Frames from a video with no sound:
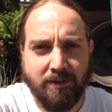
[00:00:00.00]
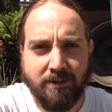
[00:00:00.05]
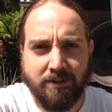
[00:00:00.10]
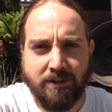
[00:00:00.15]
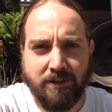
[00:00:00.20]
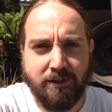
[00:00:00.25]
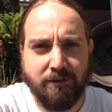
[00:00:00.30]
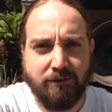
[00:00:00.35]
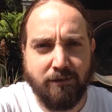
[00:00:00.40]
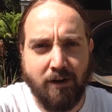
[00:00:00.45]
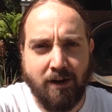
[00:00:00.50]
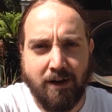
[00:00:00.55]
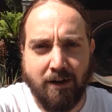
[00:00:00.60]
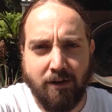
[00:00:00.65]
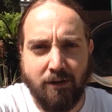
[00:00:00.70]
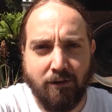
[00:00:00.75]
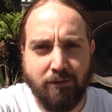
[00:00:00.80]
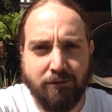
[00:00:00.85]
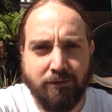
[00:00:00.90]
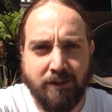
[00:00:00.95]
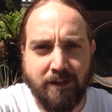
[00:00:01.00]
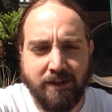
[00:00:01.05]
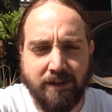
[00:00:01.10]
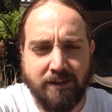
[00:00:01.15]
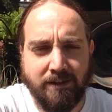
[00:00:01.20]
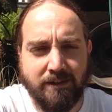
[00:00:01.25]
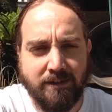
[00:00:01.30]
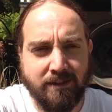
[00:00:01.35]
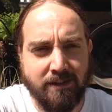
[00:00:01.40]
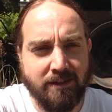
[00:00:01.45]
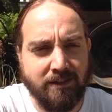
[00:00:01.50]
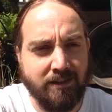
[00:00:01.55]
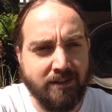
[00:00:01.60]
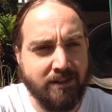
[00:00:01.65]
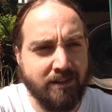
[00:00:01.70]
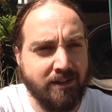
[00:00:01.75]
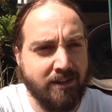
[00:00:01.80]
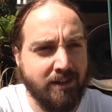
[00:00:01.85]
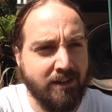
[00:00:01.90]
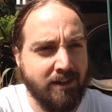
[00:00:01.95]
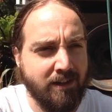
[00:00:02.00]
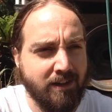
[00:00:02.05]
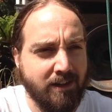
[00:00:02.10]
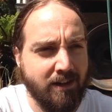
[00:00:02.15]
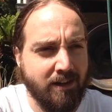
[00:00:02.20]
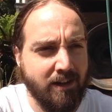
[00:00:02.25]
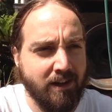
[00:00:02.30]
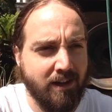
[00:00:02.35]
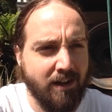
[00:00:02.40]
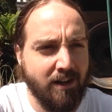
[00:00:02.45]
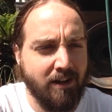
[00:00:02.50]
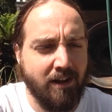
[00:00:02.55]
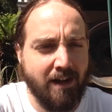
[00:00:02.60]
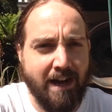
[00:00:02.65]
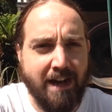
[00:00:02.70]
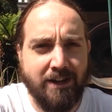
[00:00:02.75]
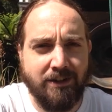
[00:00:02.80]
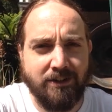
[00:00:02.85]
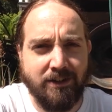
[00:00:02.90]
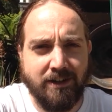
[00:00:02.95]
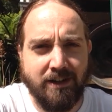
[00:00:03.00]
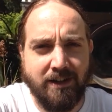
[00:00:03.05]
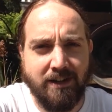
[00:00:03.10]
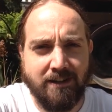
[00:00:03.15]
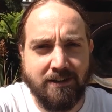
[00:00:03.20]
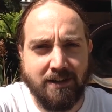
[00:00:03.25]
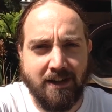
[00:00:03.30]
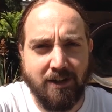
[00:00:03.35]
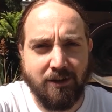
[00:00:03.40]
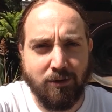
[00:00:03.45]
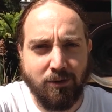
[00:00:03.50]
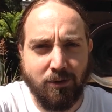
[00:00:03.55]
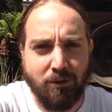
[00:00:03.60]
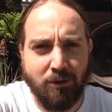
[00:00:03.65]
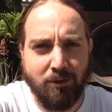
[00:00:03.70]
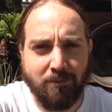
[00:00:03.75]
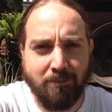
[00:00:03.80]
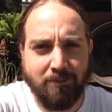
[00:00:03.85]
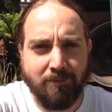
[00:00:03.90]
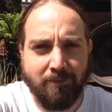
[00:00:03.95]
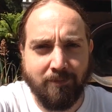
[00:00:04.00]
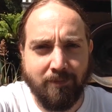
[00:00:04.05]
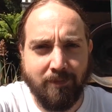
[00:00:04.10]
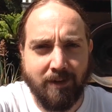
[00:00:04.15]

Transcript: She's fighting off these engineers, they call them.